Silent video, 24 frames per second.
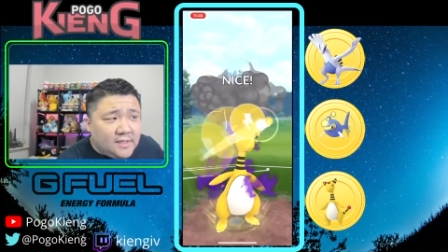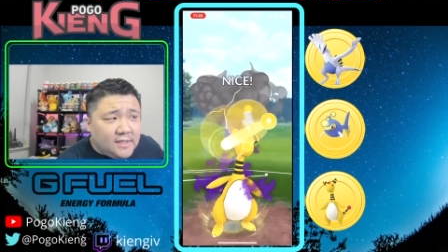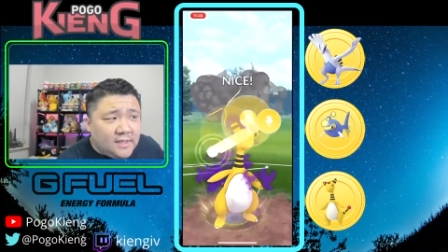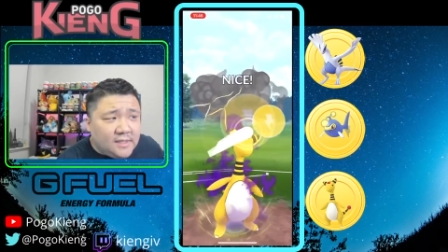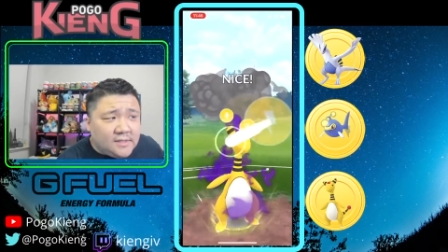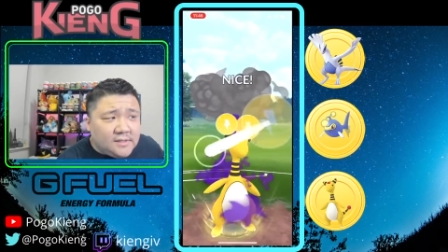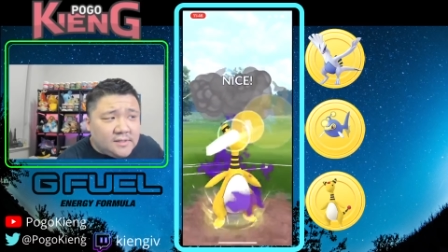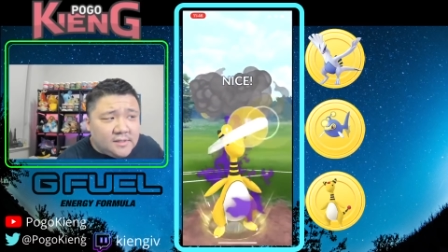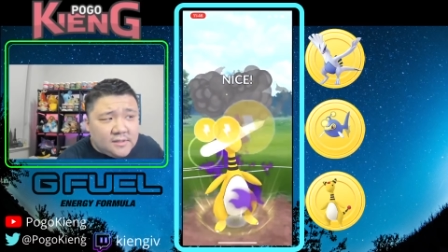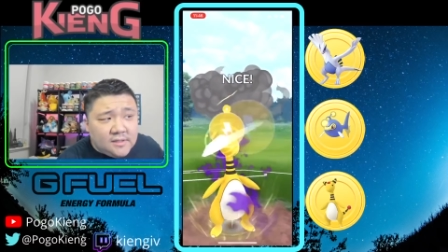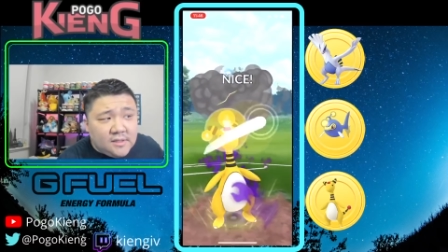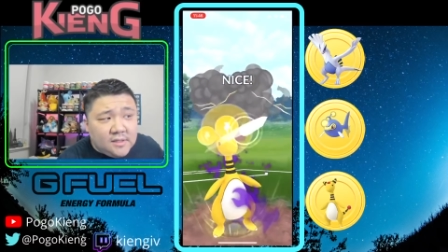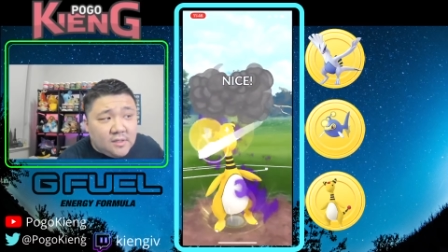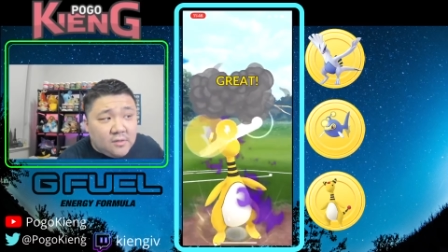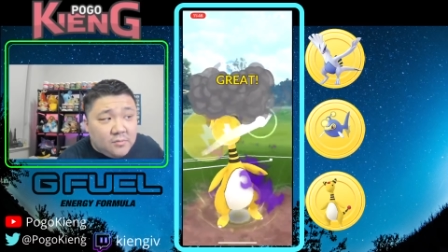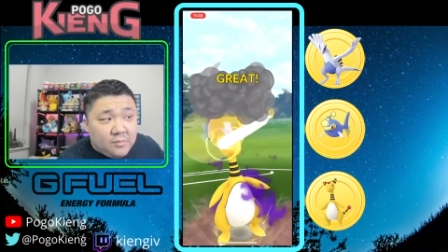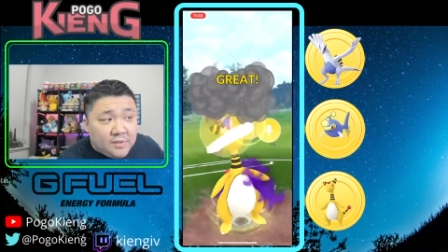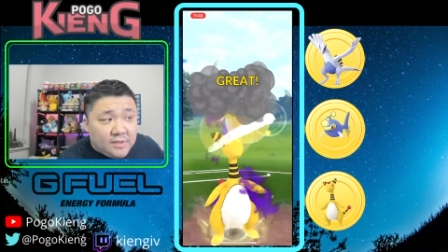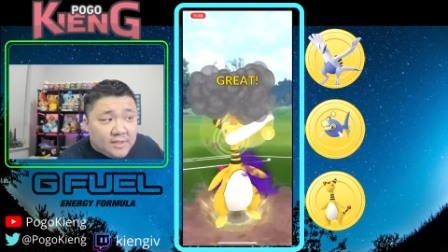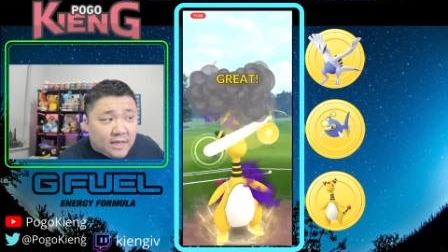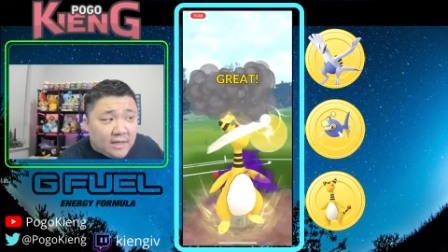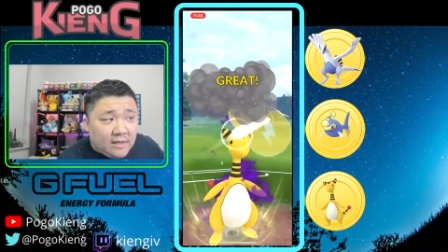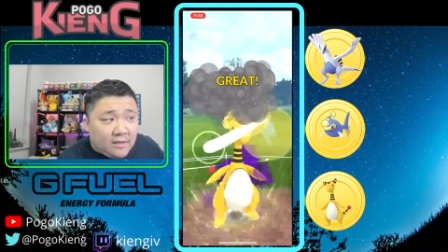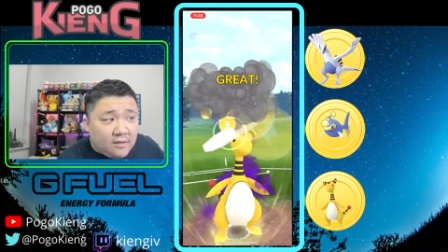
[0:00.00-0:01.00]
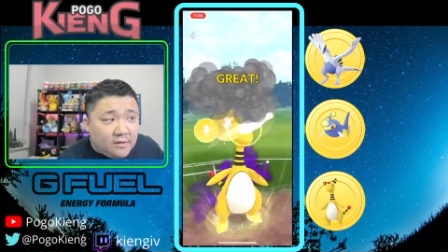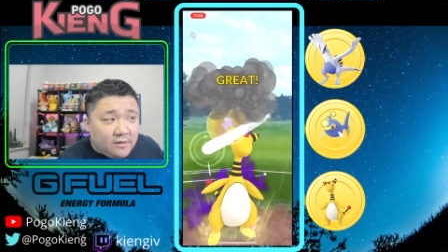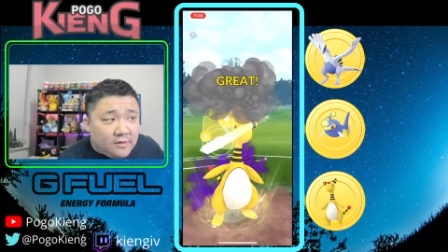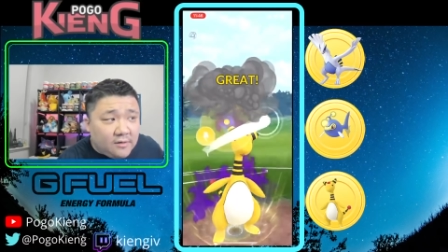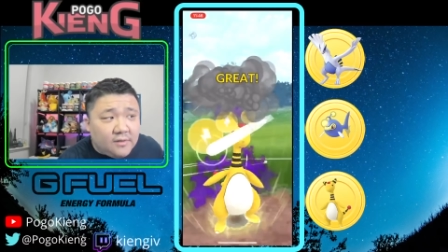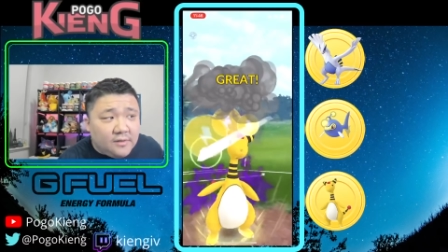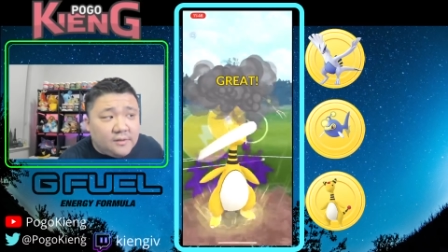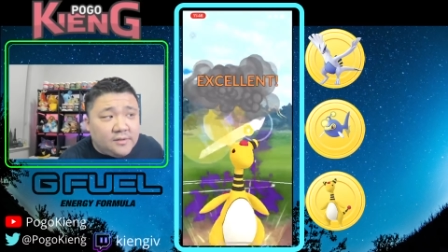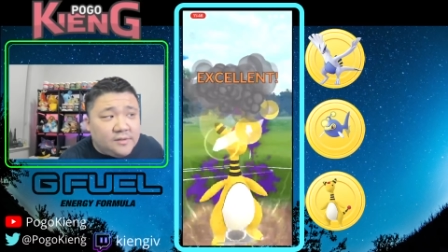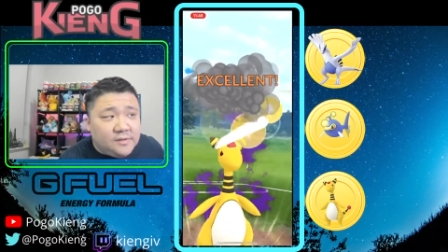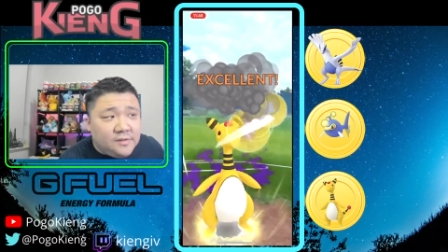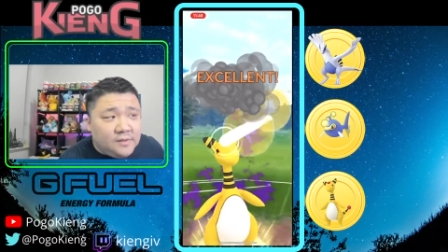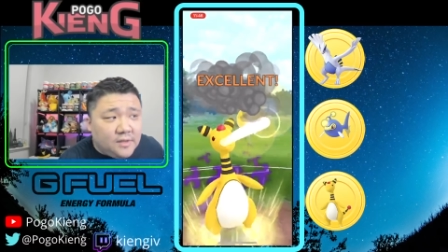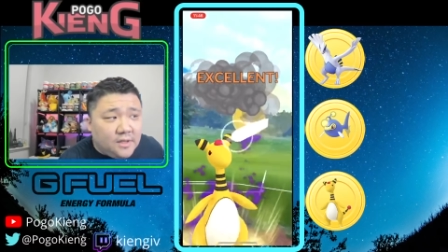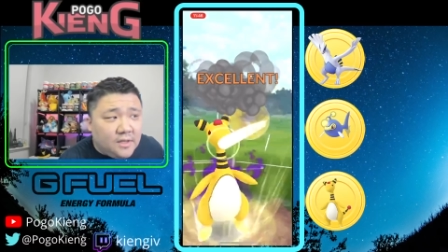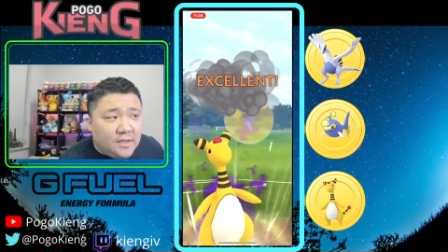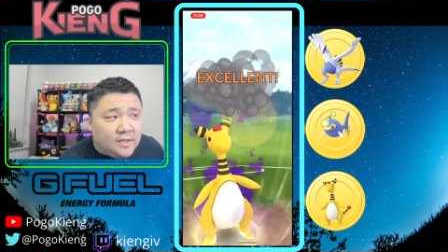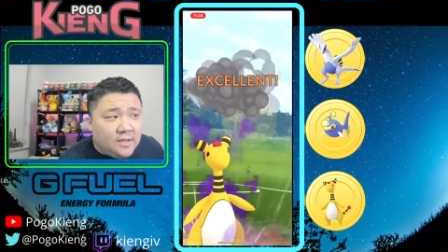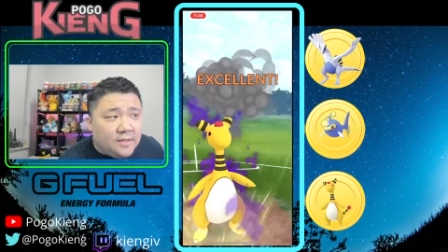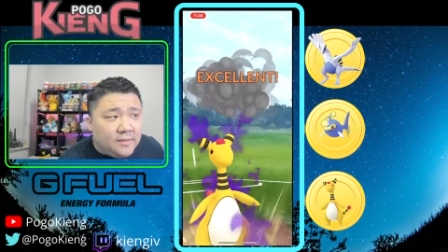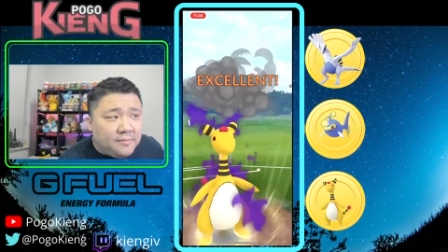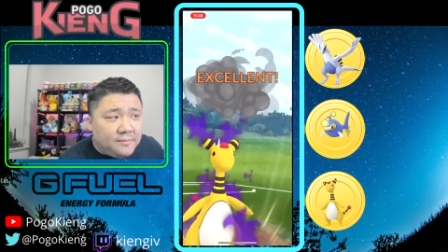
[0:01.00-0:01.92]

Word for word: Has it's a little bit tankier than uh, than